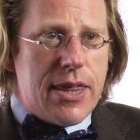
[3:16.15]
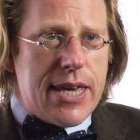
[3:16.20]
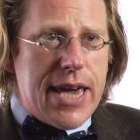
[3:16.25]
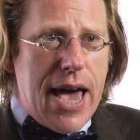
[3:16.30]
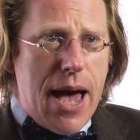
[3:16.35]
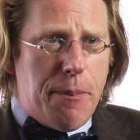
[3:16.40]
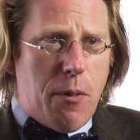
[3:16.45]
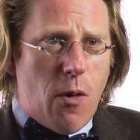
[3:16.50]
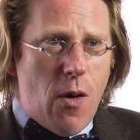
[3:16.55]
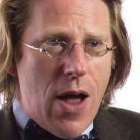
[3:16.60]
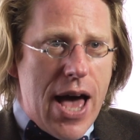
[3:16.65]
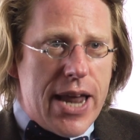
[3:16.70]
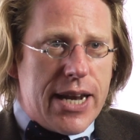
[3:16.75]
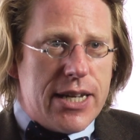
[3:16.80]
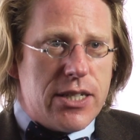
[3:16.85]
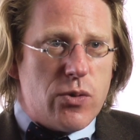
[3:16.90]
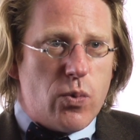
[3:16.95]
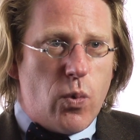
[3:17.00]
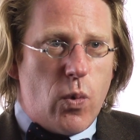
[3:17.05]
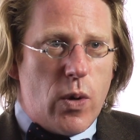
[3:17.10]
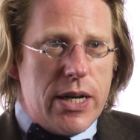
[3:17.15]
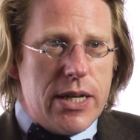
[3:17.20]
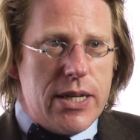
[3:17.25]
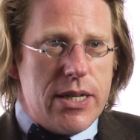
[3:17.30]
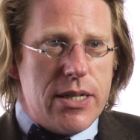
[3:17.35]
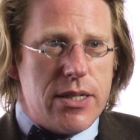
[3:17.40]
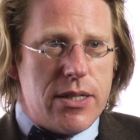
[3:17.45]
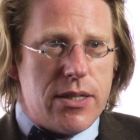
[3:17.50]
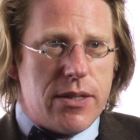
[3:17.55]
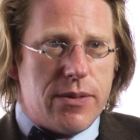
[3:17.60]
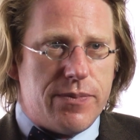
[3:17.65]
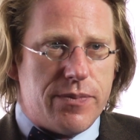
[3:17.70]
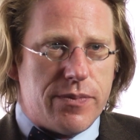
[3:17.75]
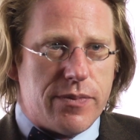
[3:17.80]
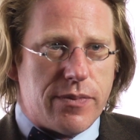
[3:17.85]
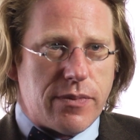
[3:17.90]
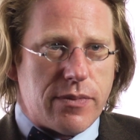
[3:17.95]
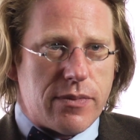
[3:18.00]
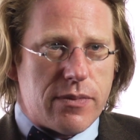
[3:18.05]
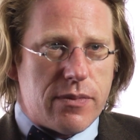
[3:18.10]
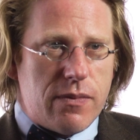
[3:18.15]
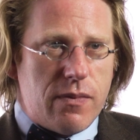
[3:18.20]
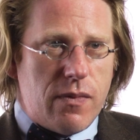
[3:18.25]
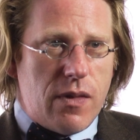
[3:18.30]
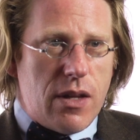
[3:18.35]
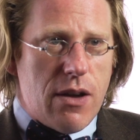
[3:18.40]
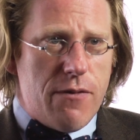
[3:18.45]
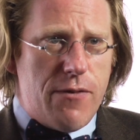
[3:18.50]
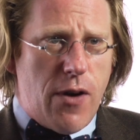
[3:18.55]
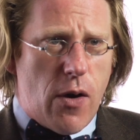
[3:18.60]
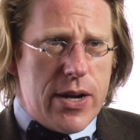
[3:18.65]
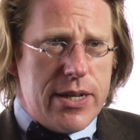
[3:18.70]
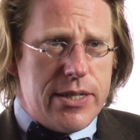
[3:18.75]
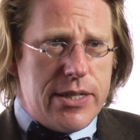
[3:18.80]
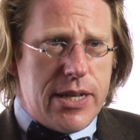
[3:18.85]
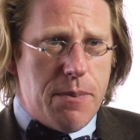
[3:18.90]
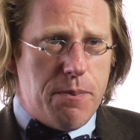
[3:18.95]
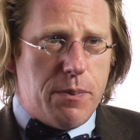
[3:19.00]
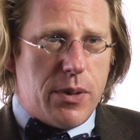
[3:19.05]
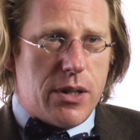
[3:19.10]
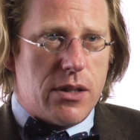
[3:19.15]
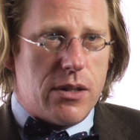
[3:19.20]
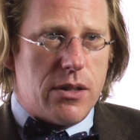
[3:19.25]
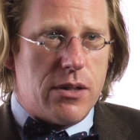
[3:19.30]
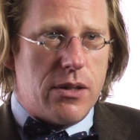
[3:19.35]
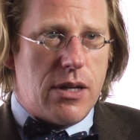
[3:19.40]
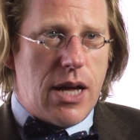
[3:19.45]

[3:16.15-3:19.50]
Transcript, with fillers: The apparatus was very simple.